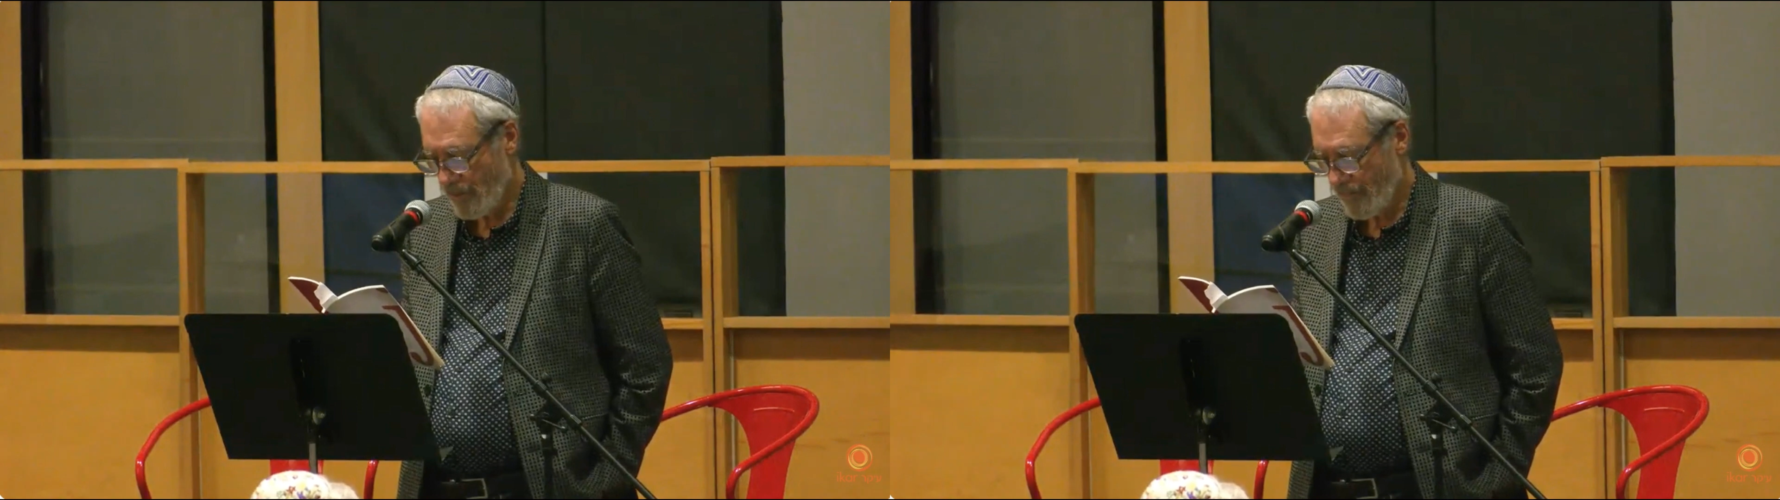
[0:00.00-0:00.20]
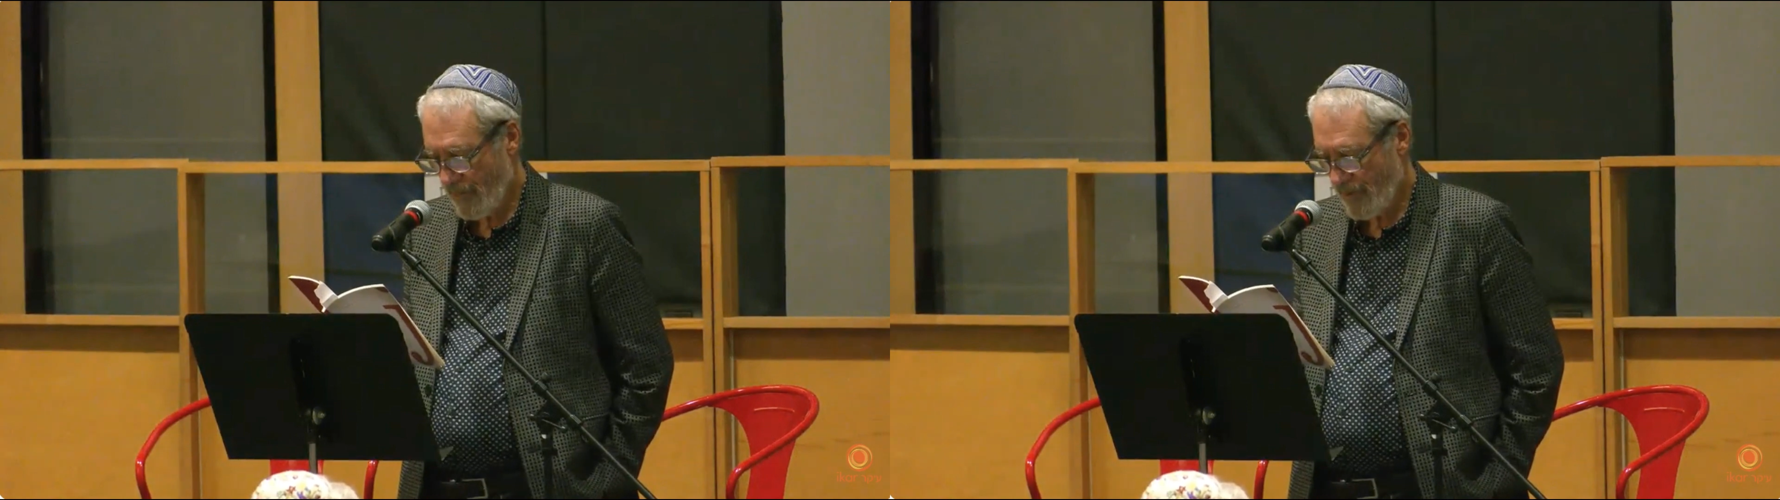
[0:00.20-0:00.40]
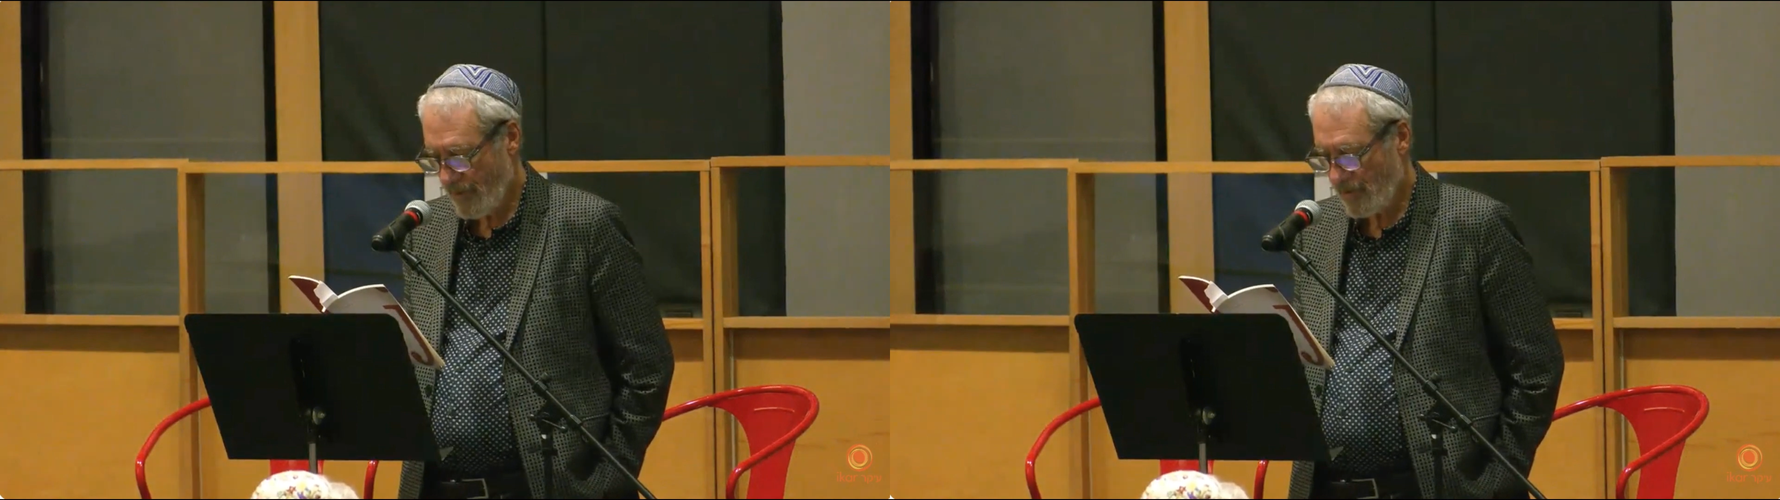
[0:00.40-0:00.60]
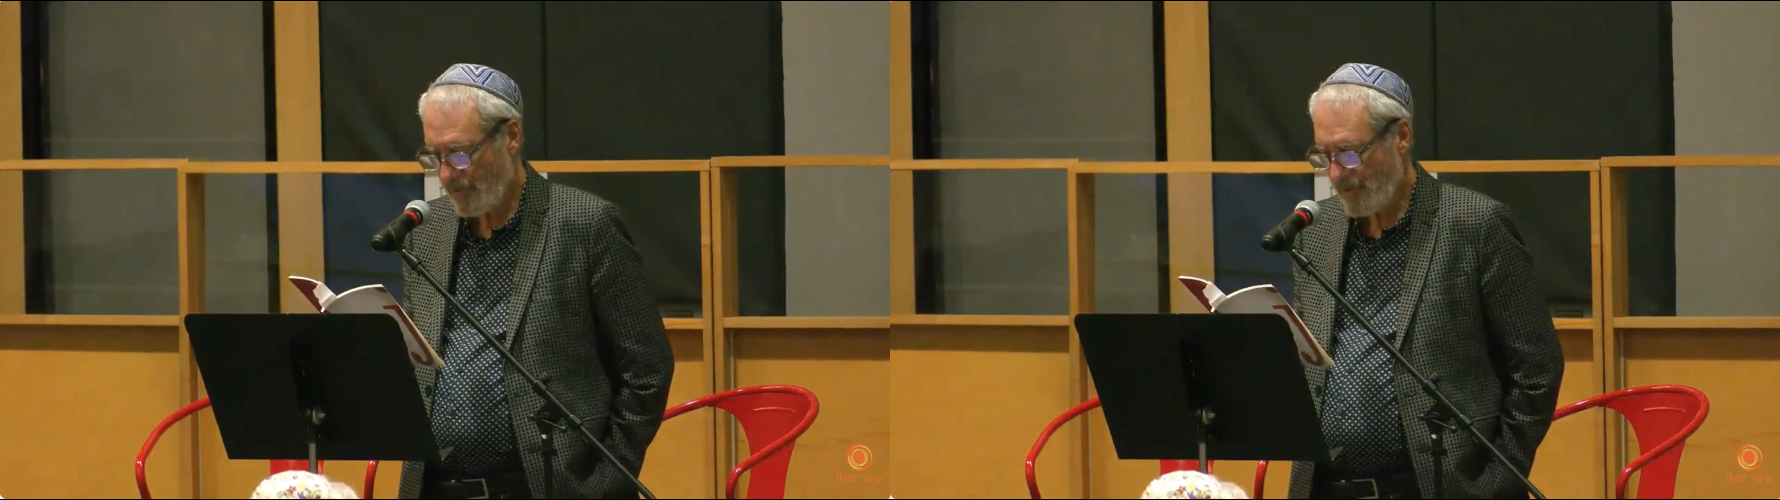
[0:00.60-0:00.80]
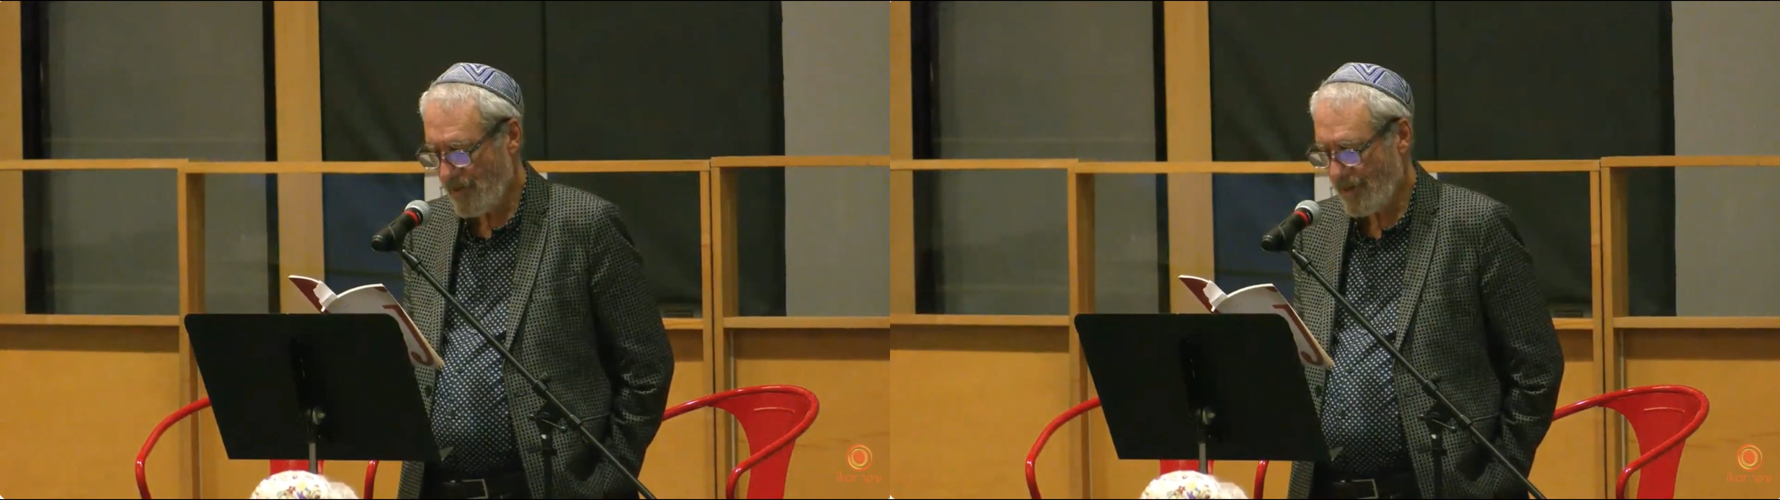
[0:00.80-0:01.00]
from the
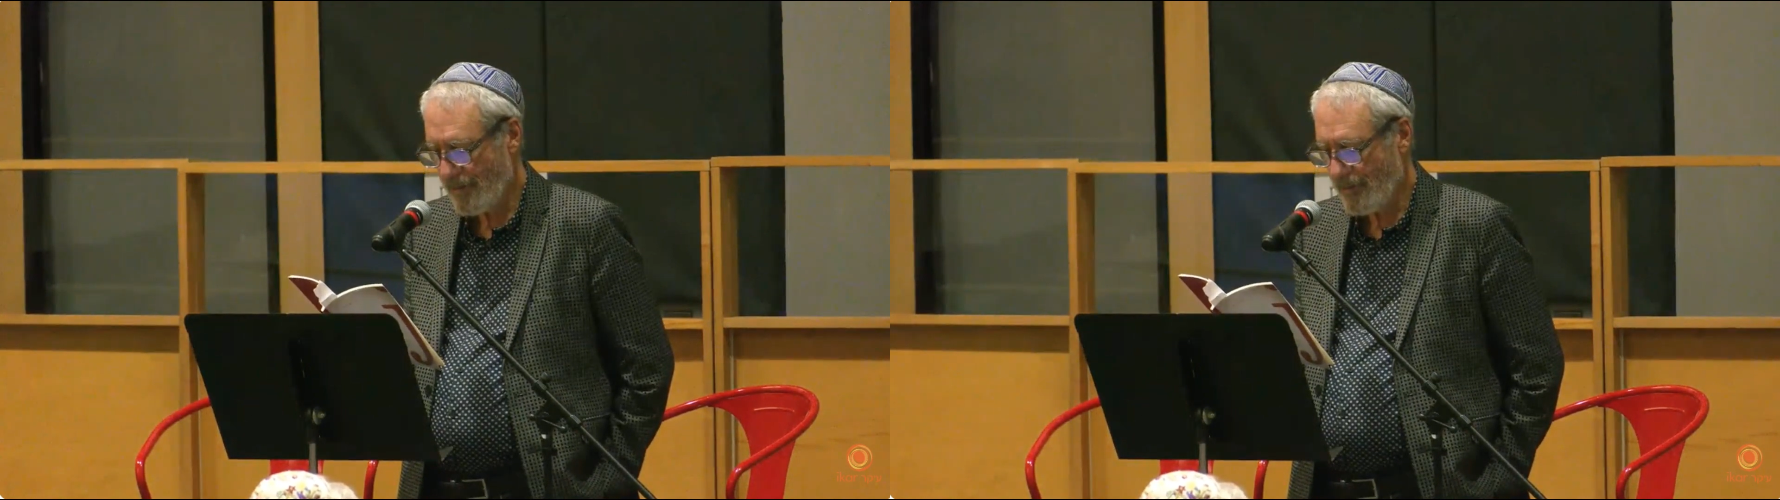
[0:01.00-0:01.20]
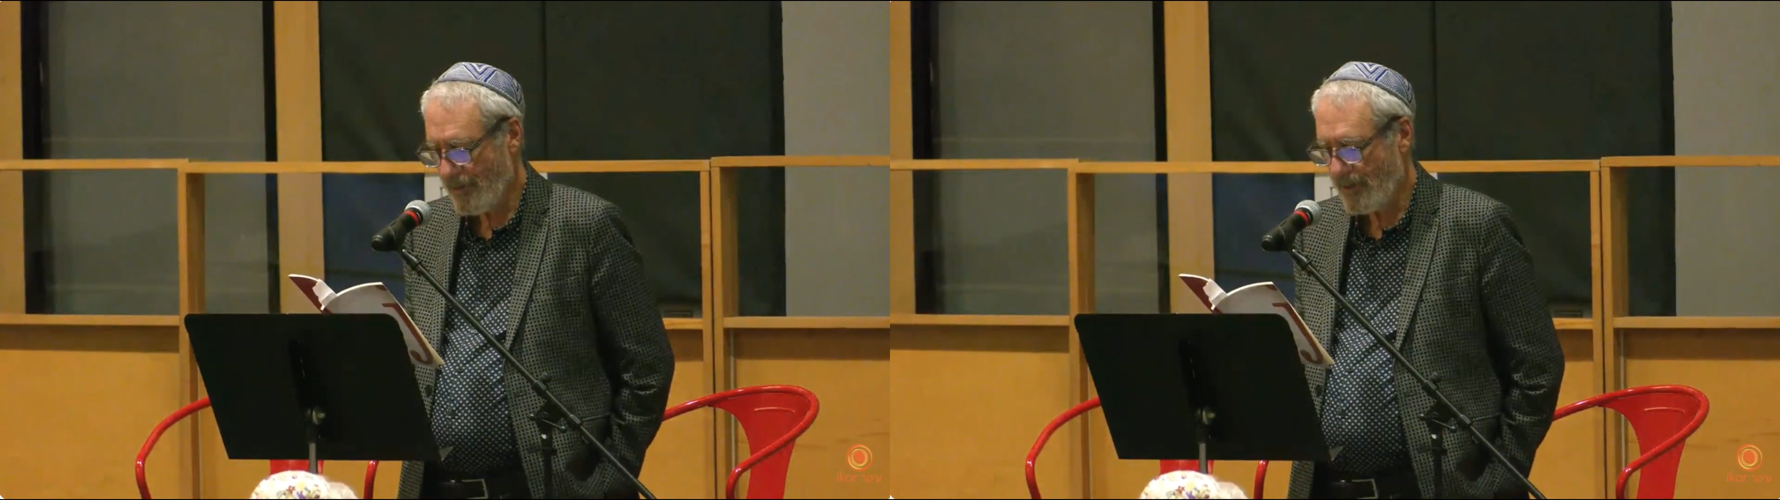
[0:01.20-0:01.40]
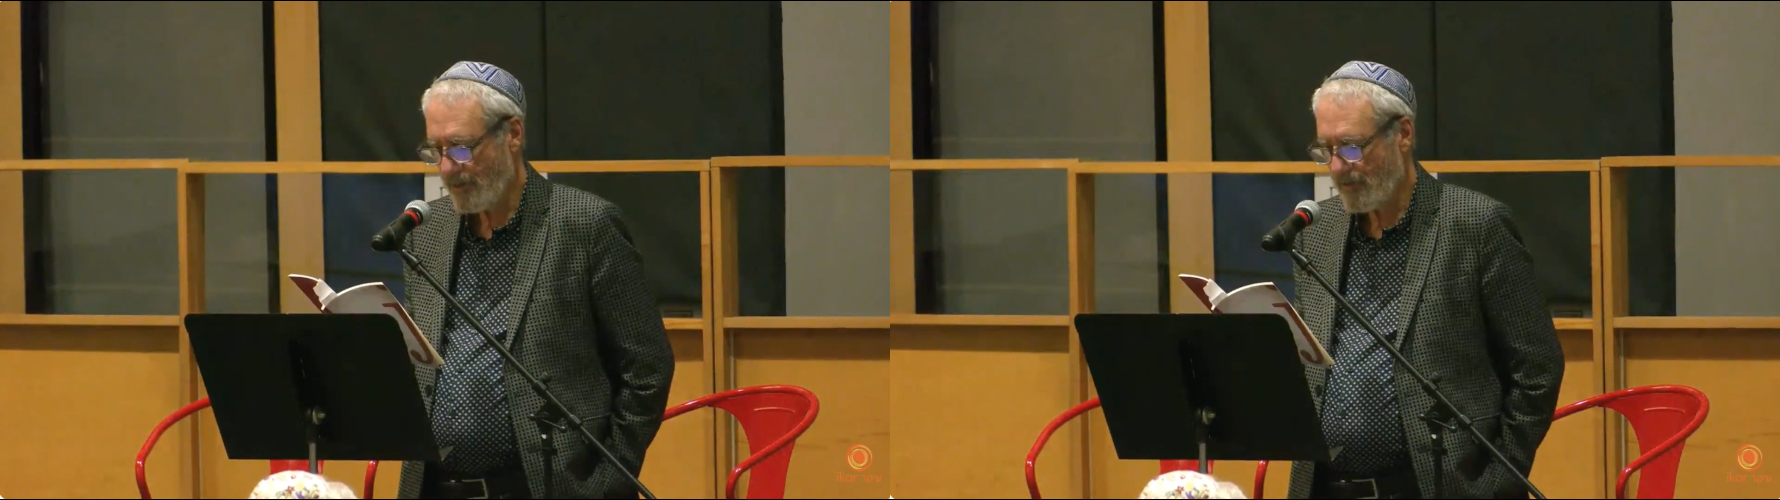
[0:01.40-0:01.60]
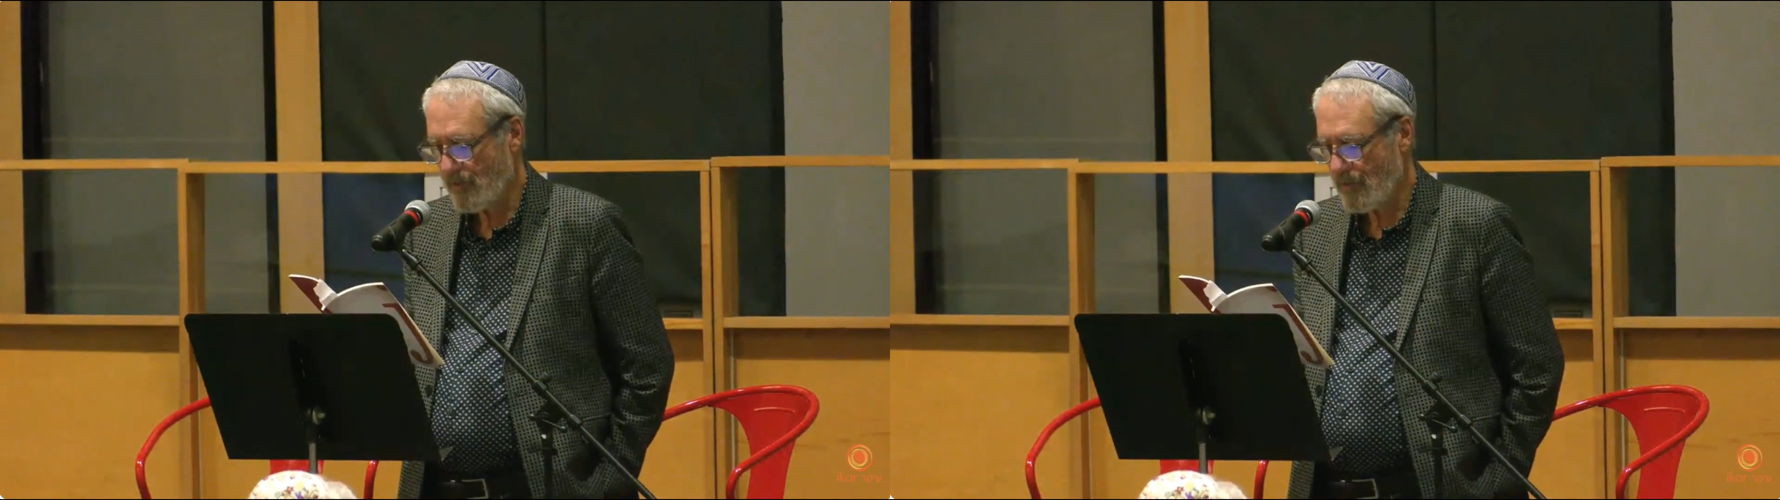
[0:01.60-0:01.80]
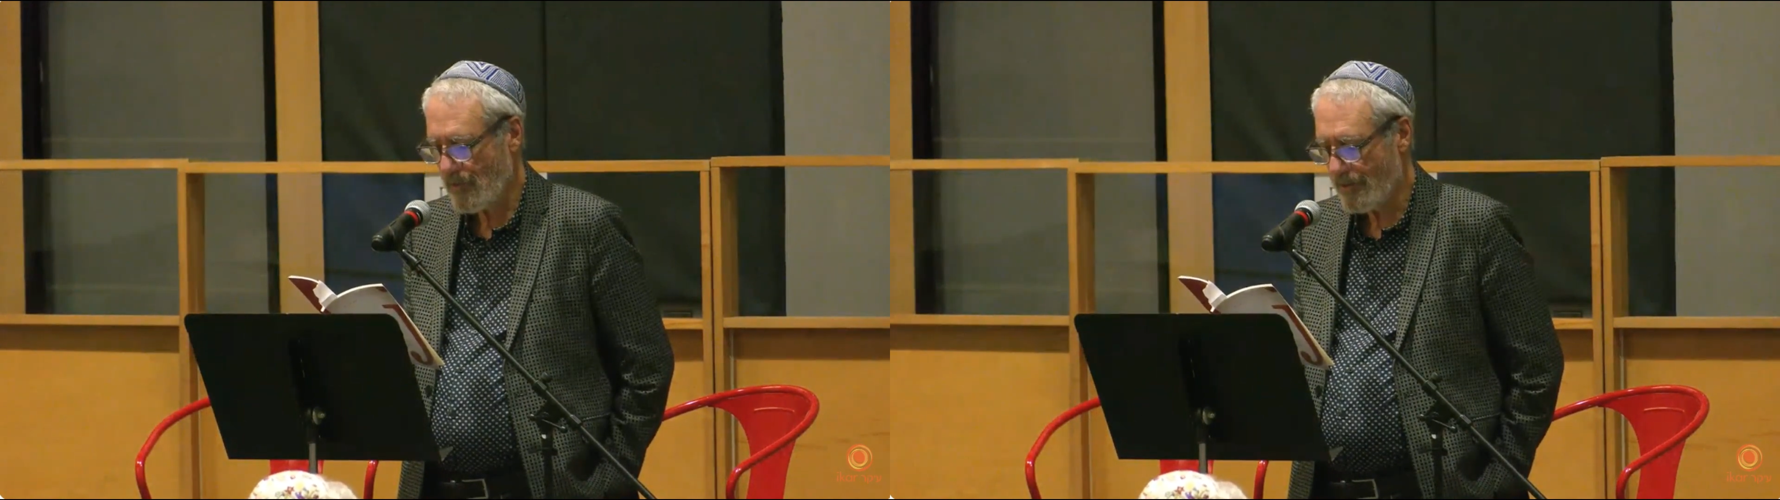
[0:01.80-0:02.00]
stem in a
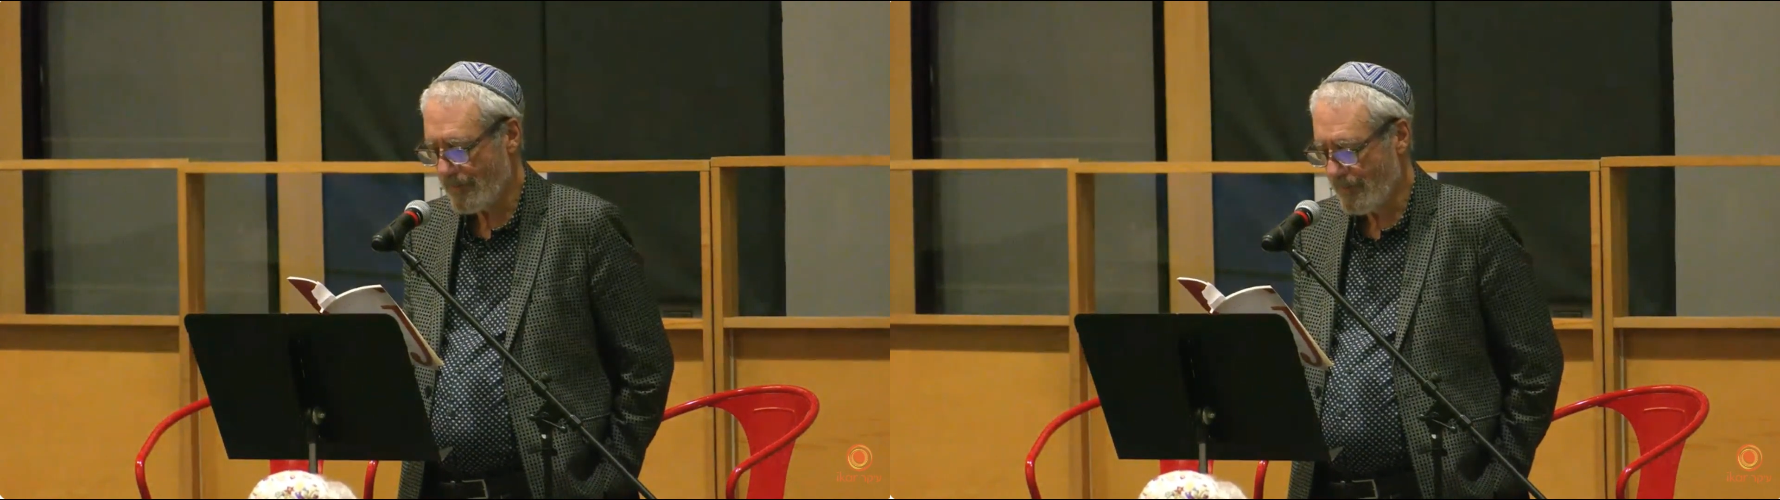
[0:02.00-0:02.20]
storm,